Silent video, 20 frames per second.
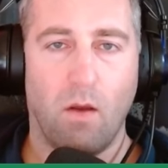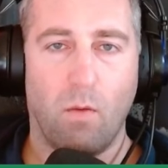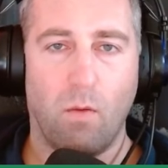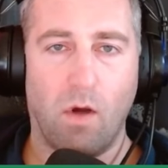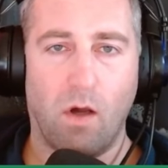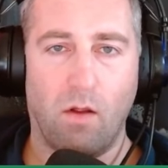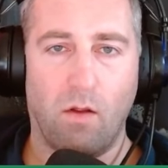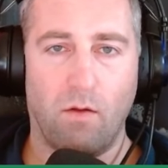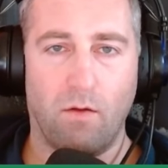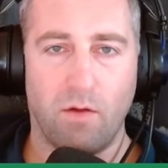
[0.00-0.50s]

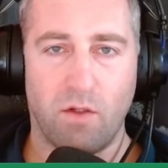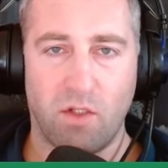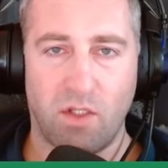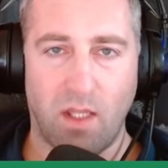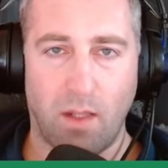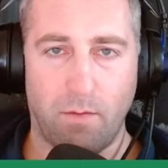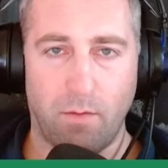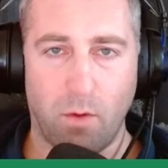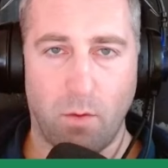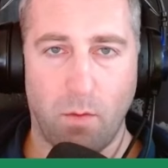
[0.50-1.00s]
Well,
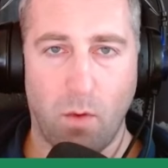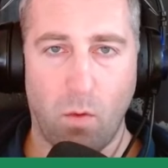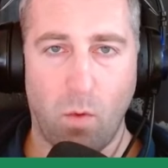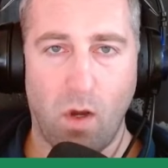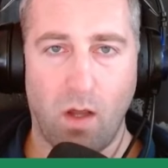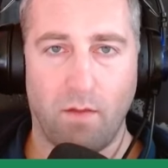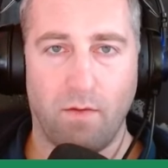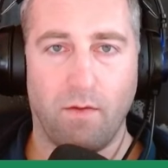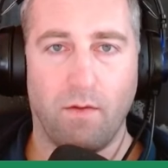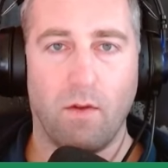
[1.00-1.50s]
step number
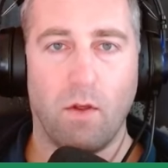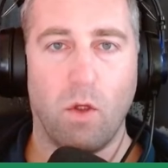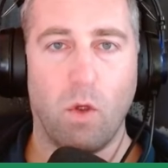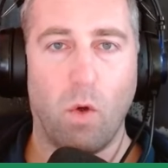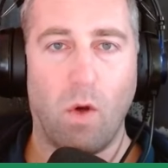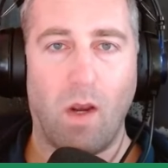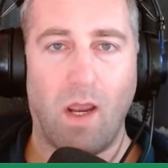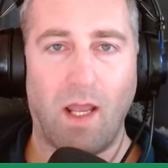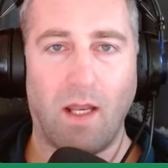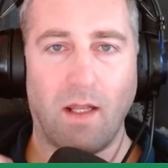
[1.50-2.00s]
one,
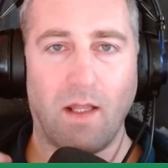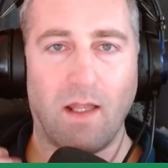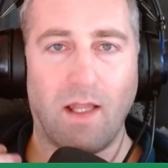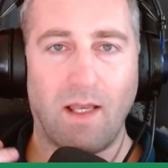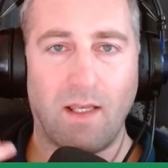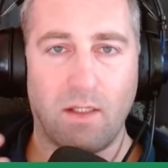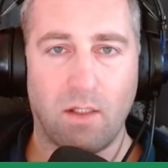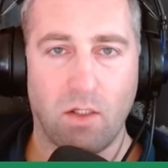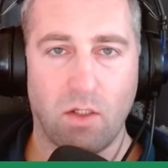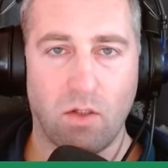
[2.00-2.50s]
you
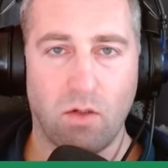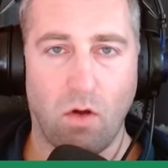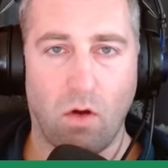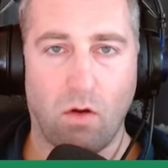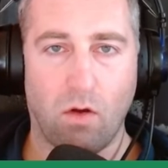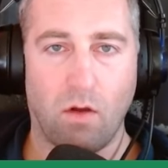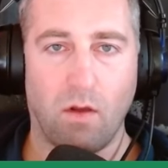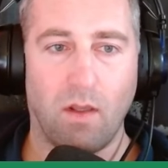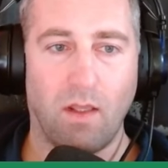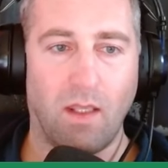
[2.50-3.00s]
analyze a
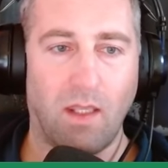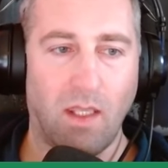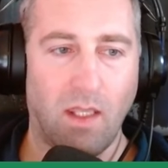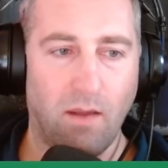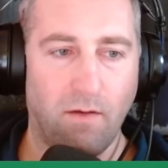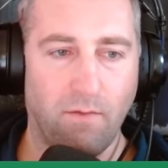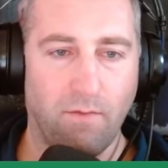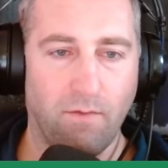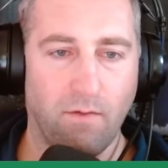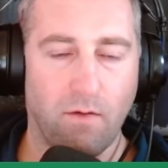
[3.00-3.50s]
stock.
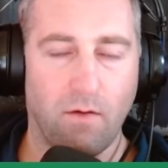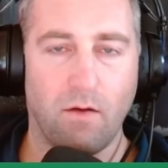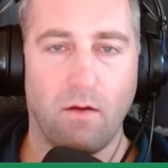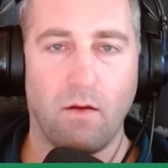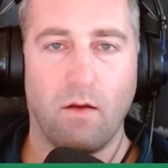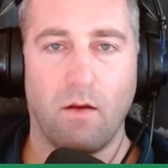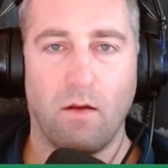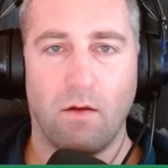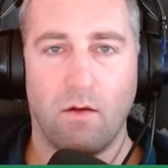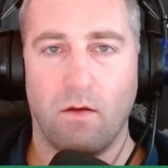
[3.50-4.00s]
If
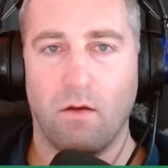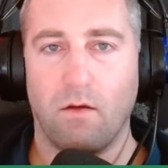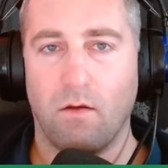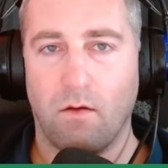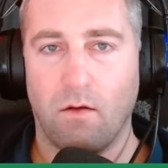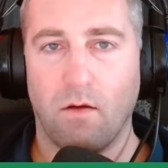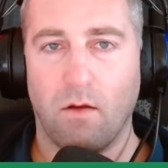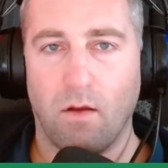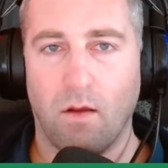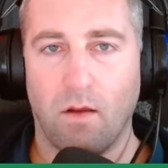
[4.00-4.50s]

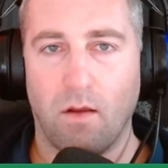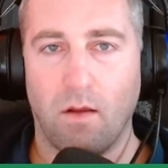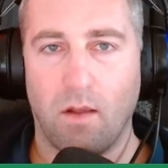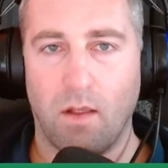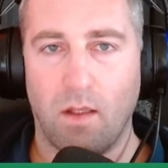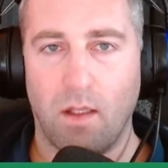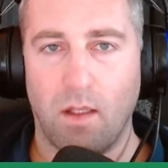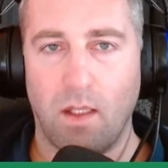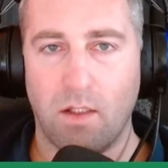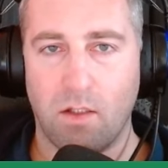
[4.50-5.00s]

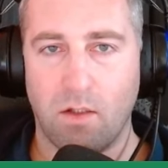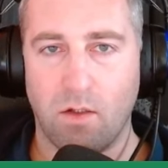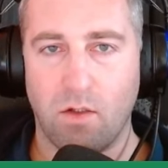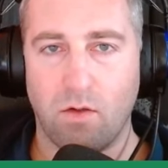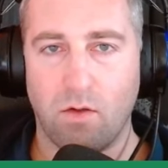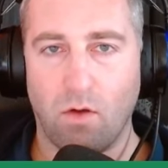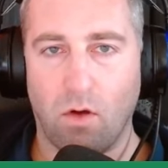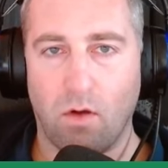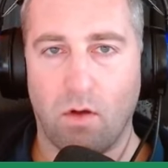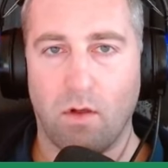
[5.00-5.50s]
it's a
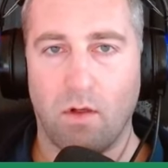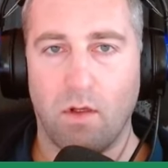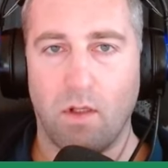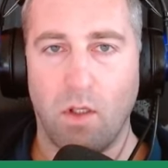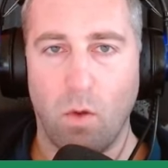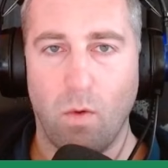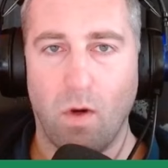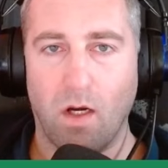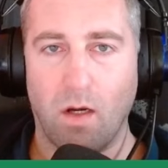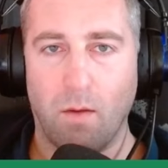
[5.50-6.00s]
stock
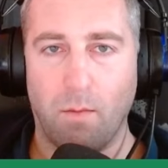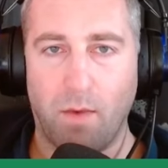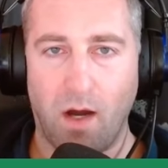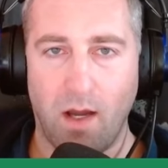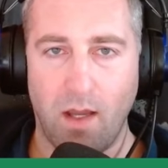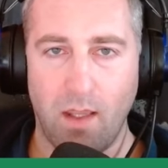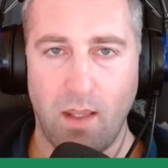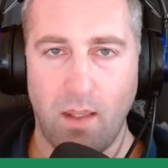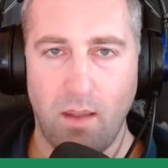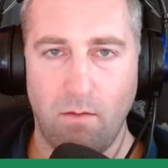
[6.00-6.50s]
you want to
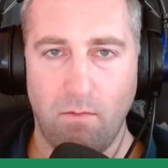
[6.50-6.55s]
buy.